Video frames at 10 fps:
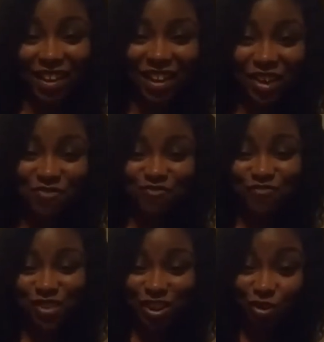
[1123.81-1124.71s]

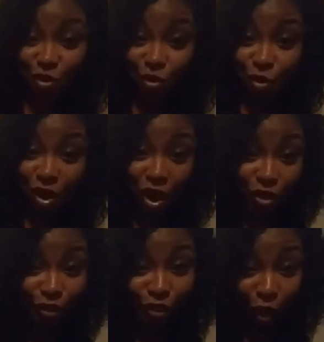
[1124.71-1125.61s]
Real
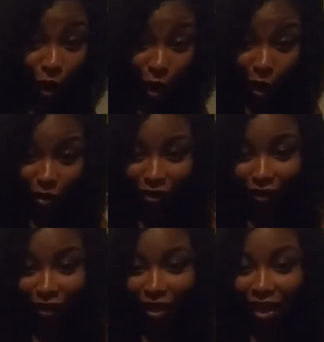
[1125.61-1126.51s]
talk.
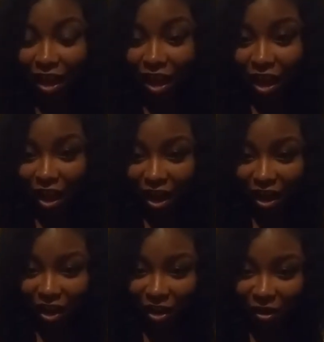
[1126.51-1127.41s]

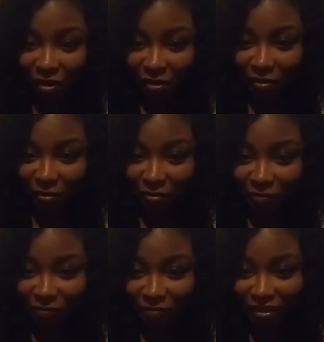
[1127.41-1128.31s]
A
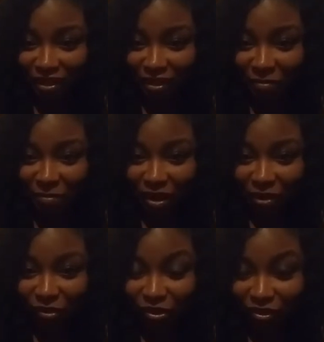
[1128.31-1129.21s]

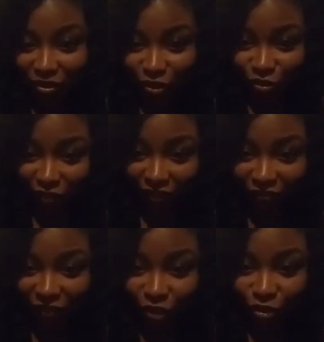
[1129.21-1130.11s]
marriage is a joint
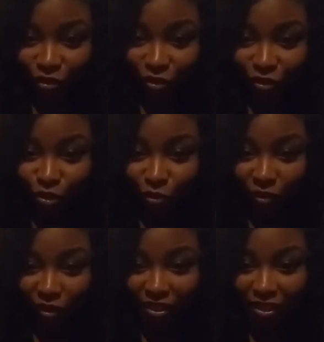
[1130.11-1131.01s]
venture,
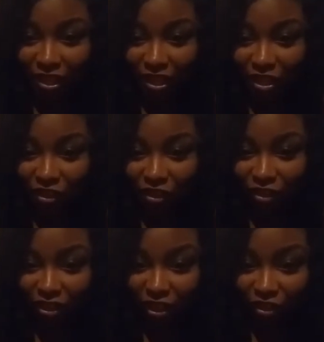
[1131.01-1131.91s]
Sean says.
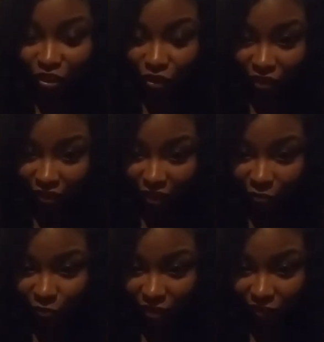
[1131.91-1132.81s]
Journey said,
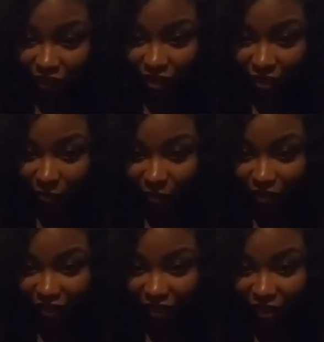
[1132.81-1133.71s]
what if the other
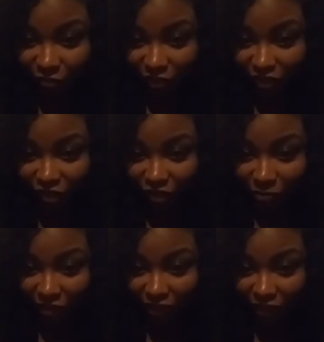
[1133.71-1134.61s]
person has religious
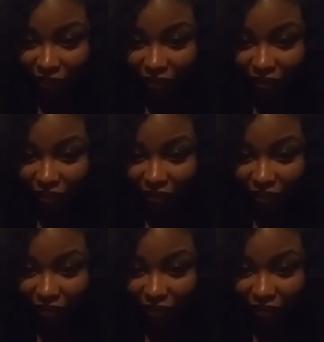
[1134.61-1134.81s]
beliefs